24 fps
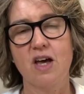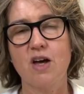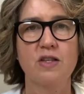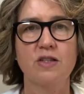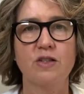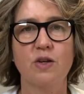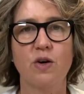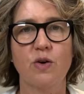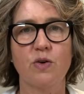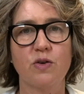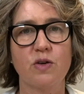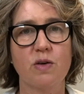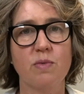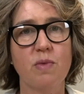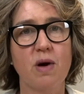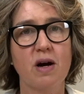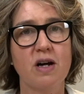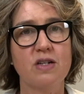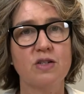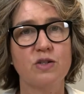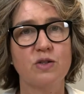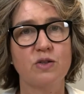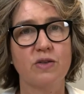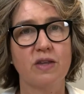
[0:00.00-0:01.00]
So you
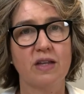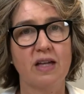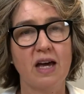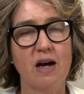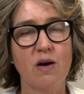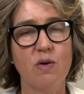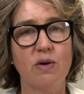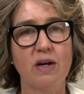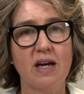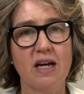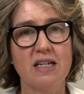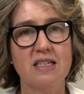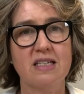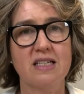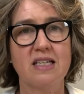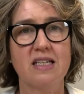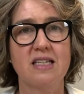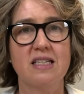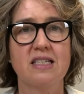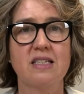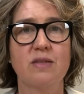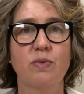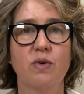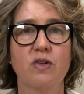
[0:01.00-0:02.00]
might do the LCAT
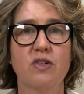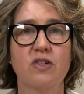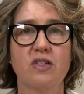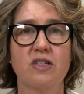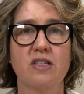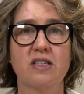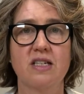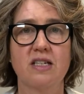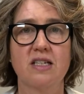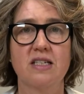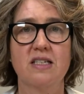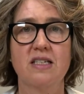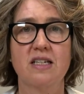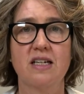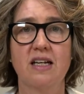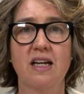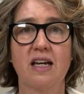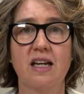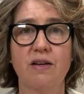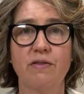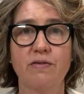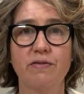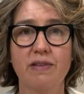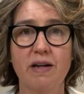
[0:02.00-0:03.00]
test, which is testing
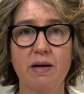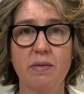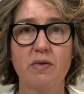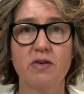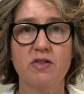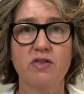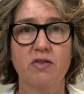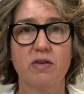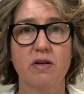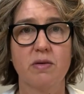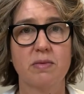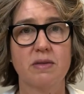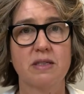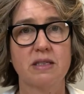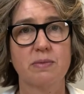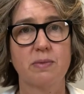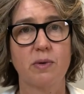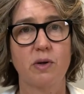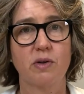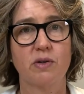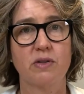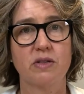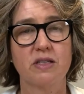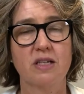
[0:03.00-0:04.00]
an inflammatory
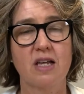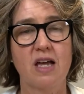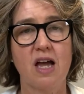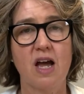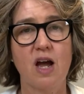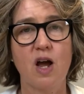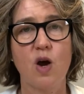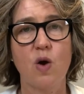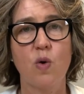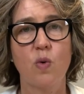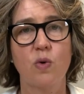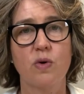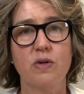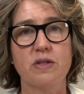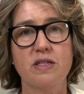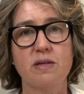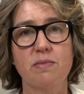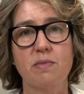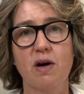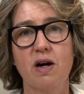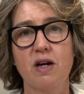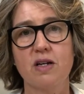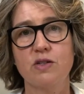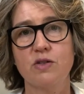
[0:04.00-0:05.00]
response, whereas you
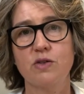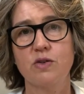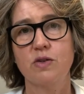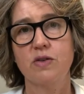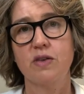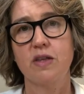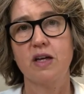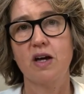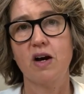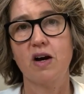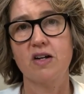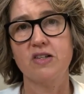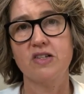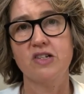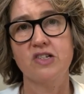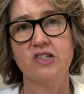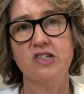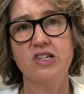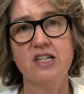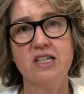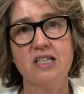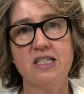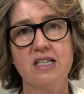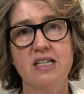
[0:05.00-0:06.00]
might do the
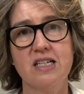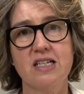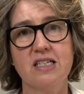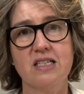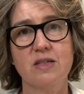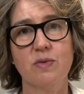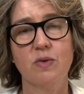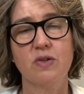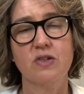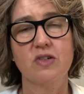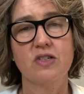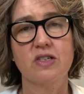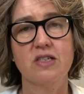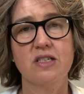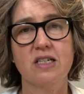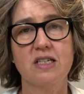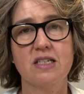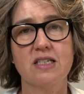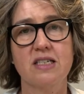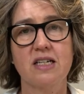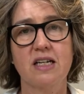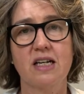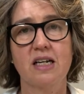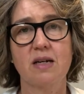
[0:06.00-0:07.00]
IgG test, which is
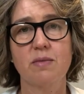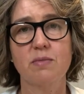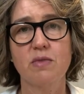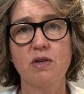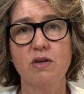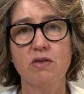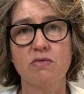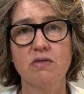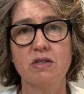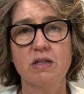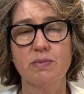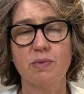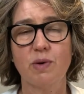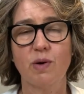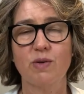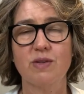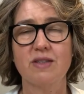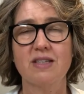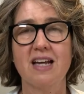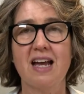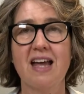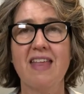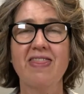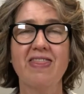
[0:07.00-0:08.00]
testing an immune
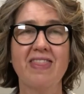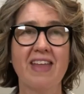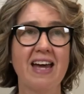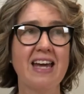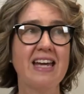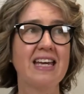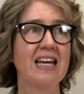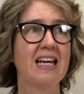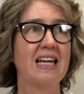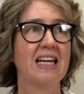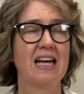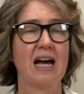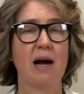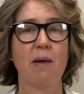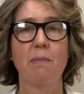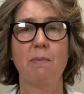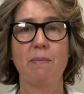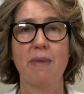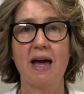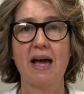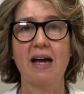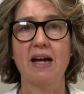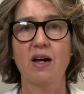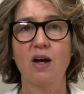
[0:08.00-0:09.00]
response, and they can come
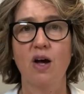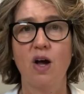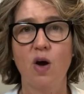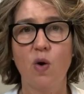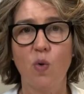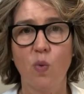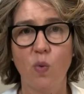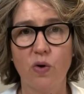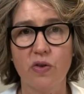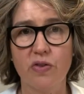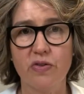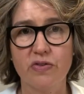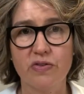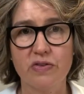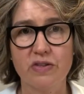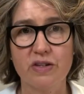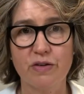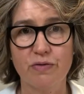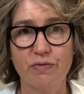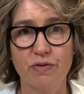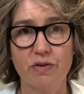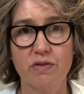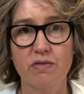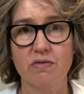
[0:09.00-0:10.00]
back with
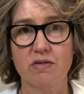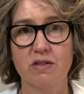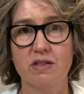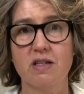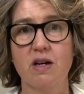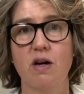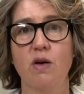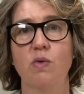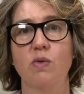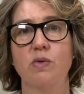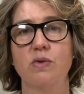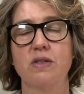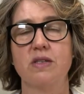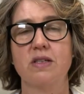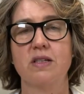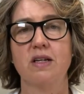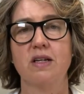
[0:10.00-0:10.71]
different results.